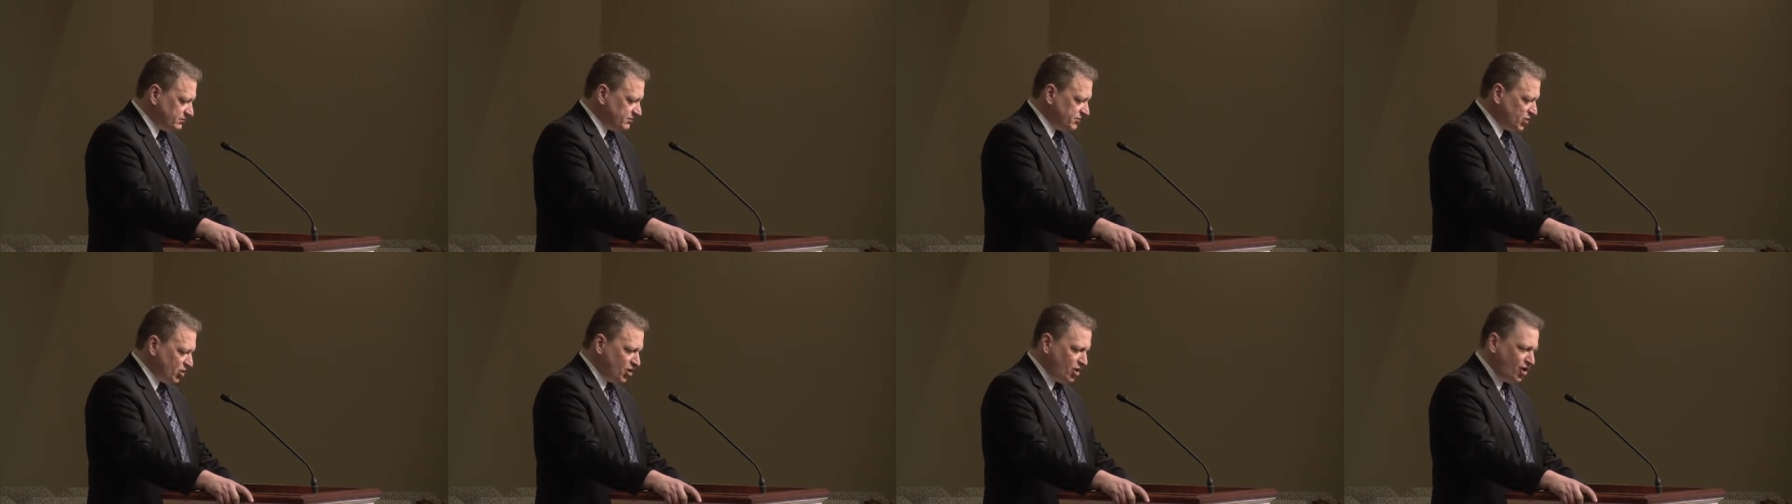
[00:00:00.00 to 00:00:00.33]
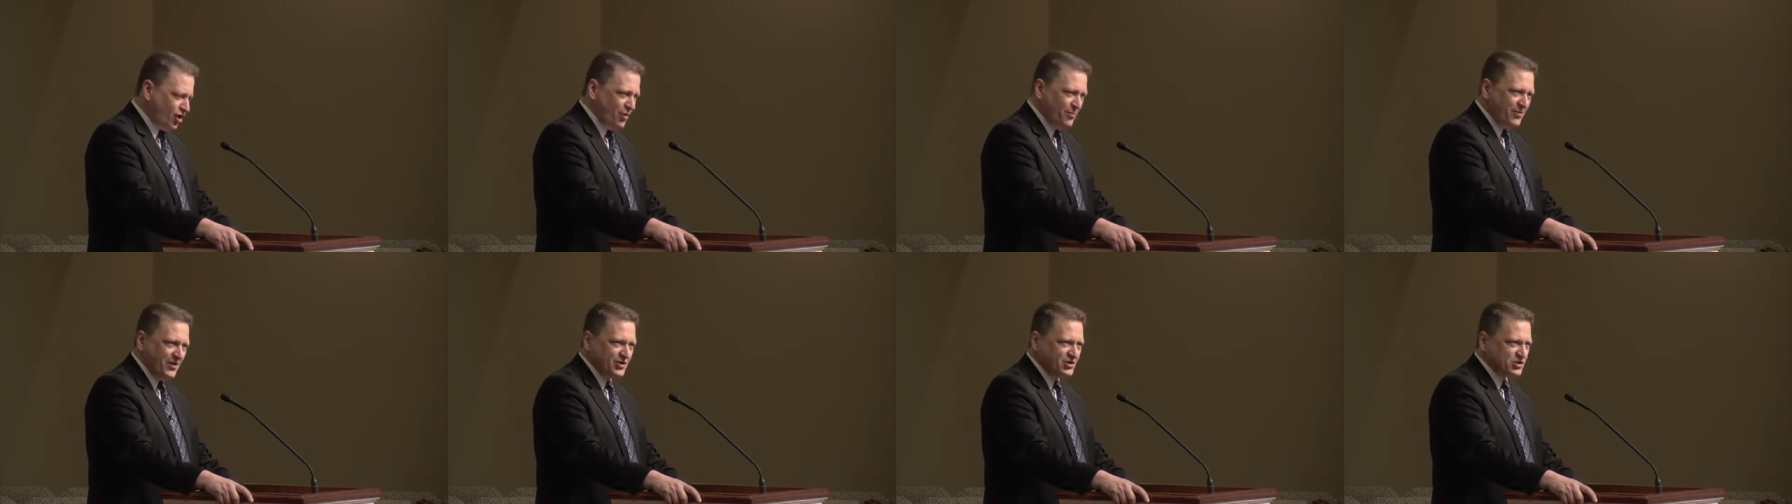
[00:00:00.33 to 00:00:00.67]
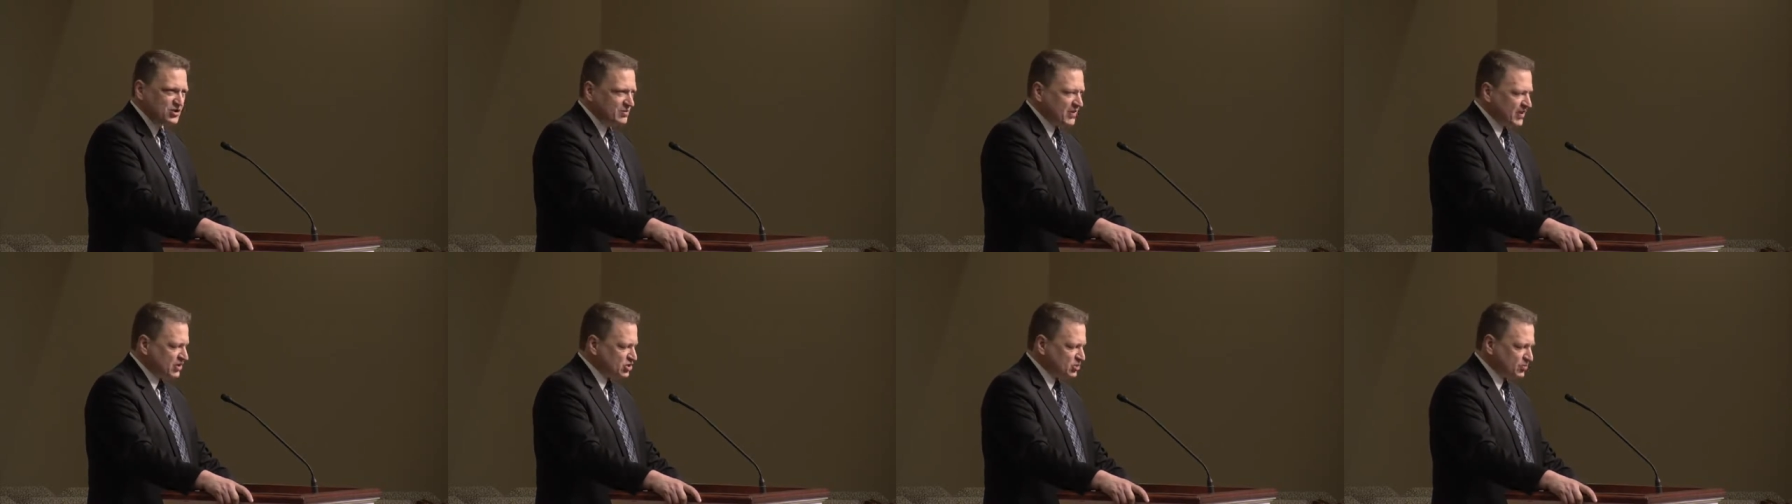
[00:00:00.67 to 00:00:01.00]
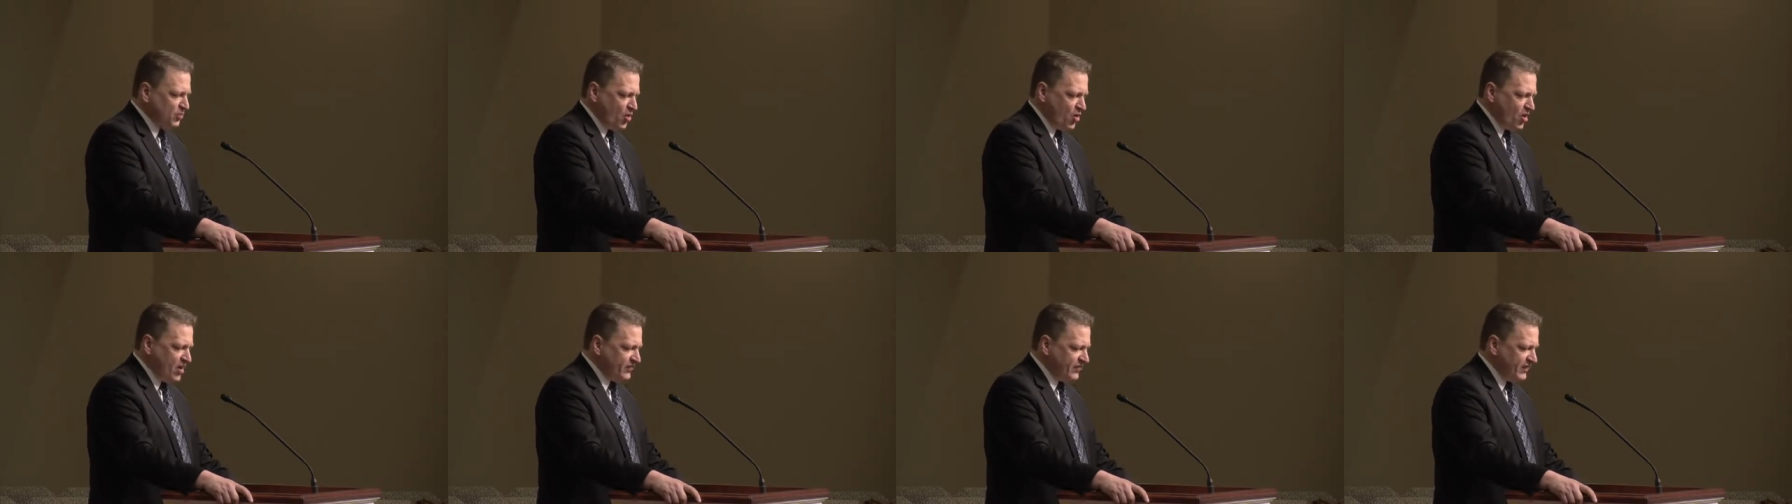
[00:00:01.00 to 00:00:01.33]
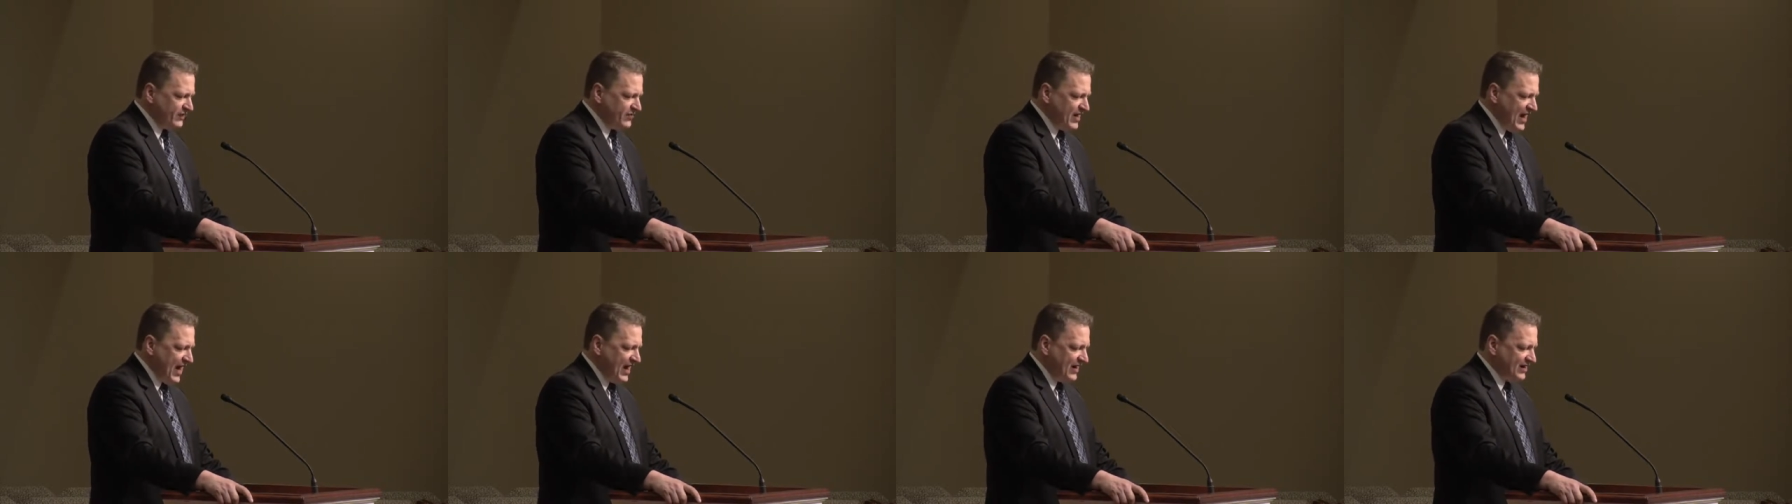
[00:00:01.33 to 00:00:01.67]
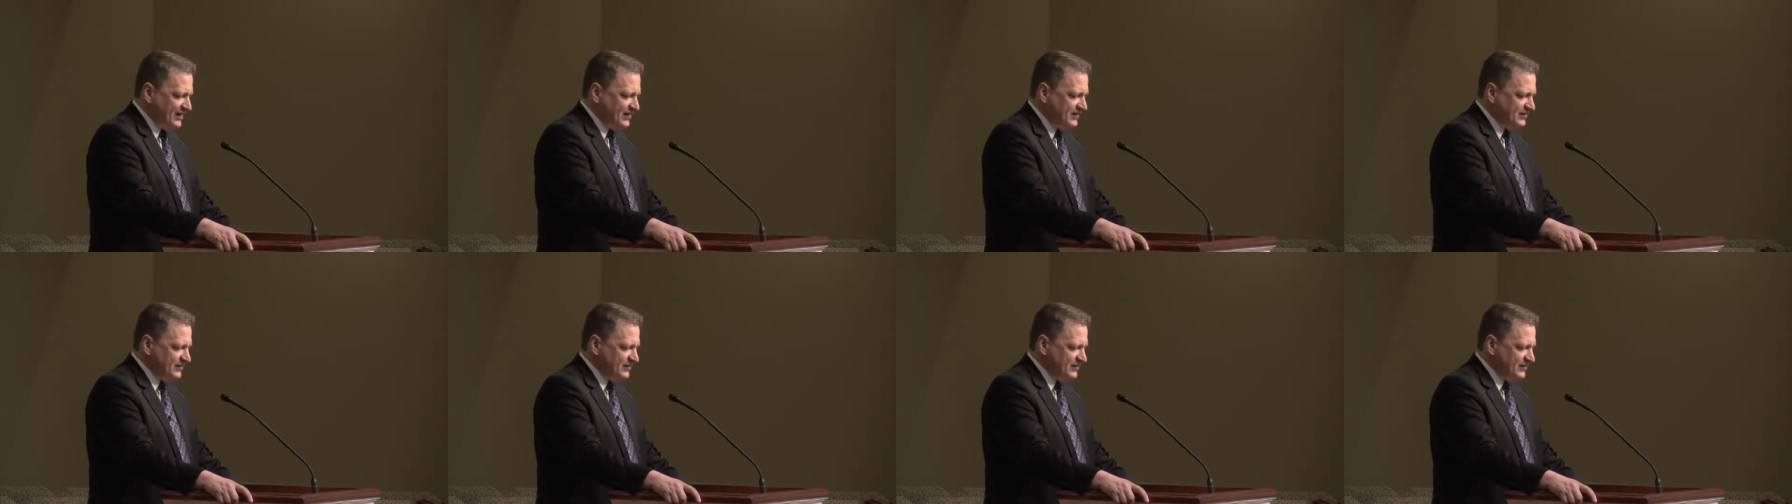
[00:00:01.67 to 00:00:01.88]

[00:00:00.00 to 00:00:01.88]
Oh, but it's much more than that.